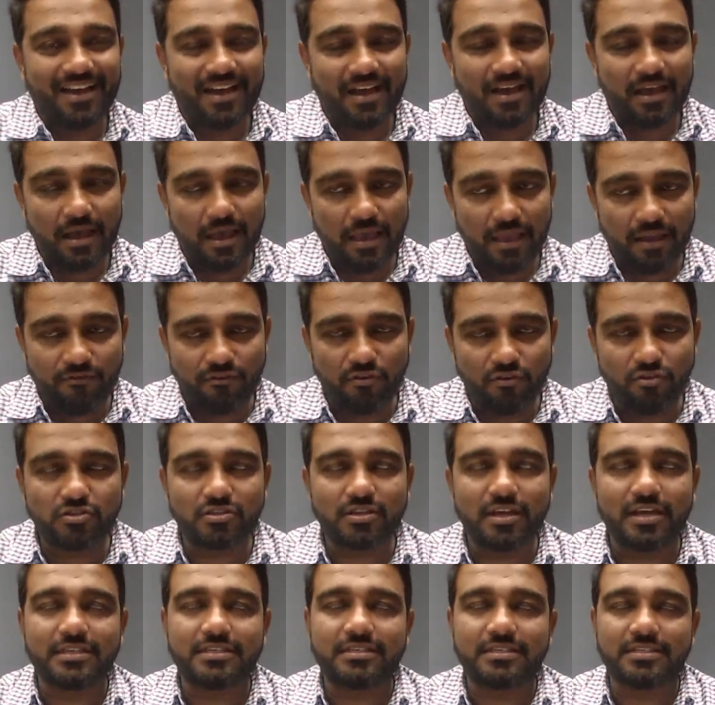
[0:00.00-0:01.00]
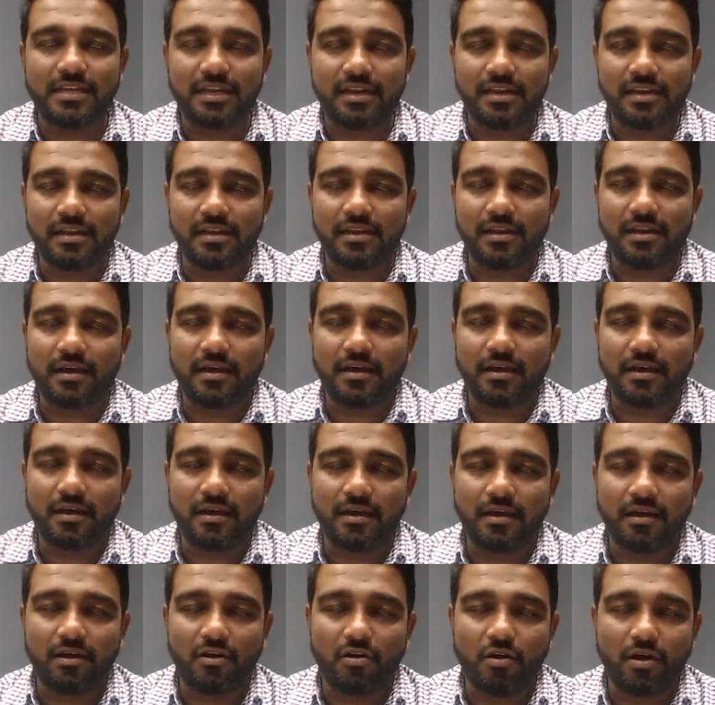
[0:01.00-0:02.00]
If you are still
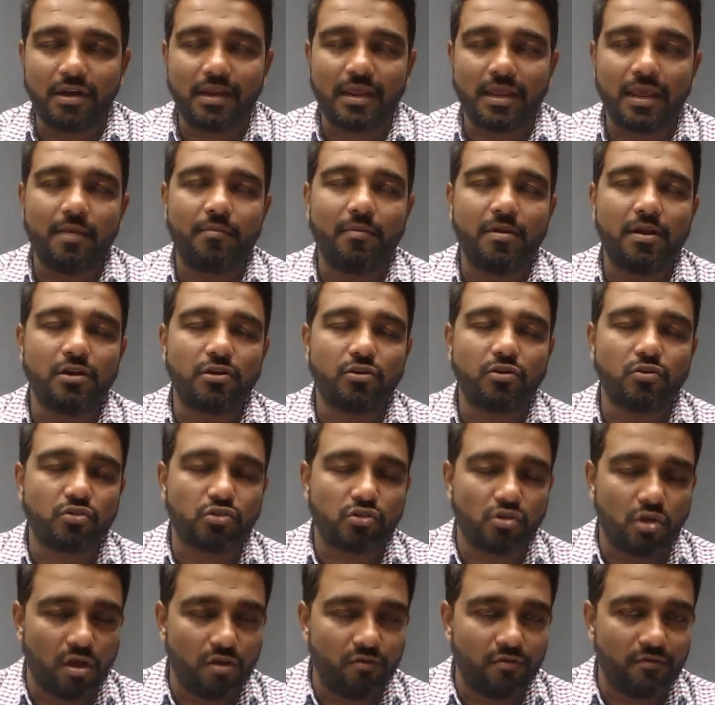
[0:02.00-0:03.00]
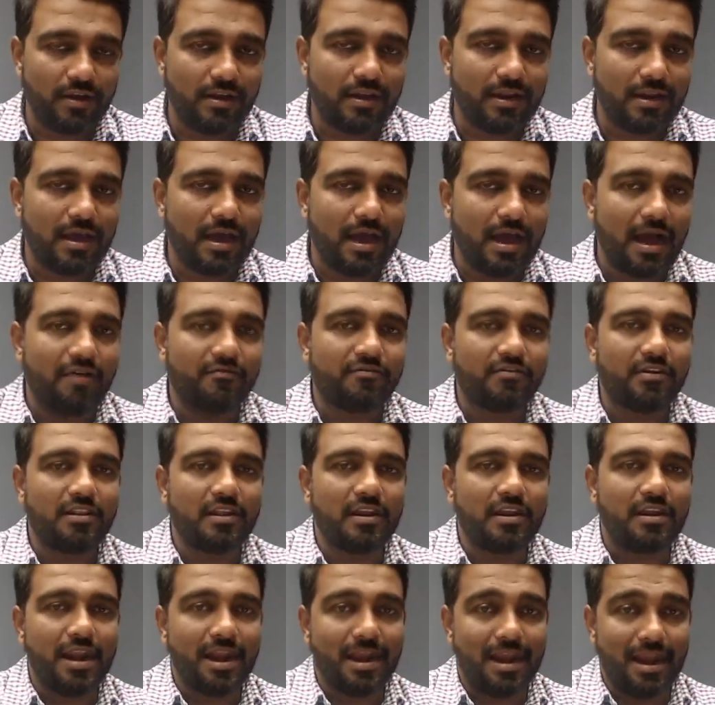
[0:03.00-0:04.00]
not able to solve it after the
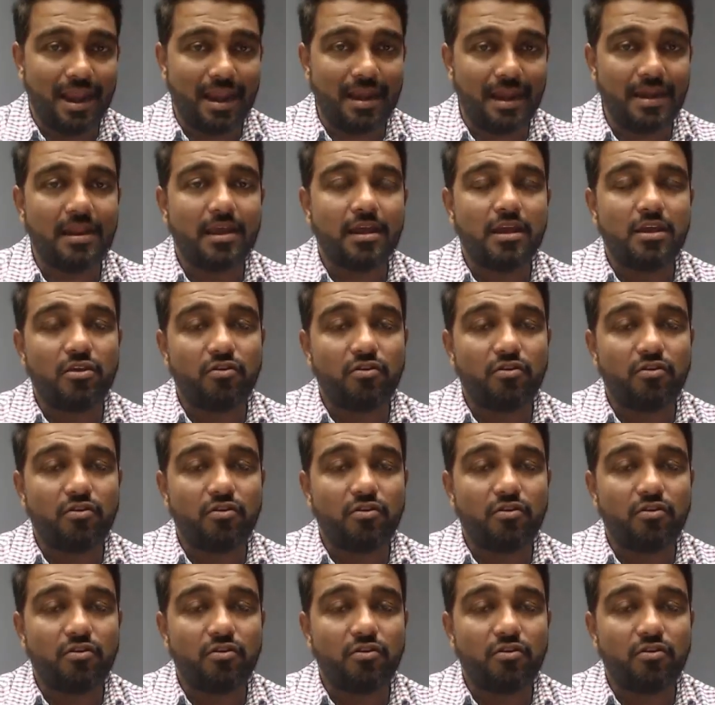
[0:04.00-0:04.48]
deadline,